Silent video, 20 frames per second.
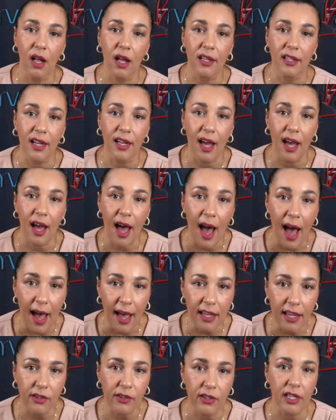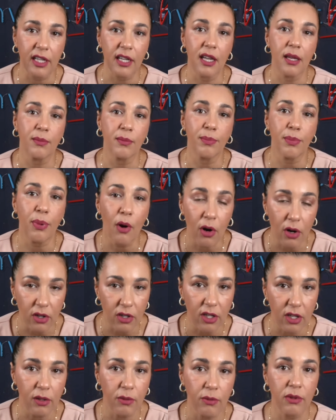on hiring and
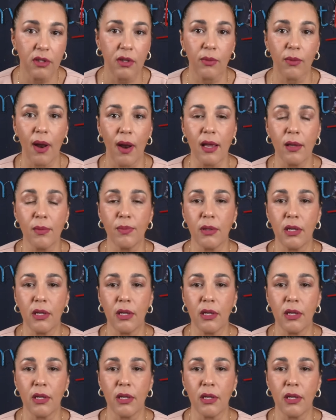partnering with the right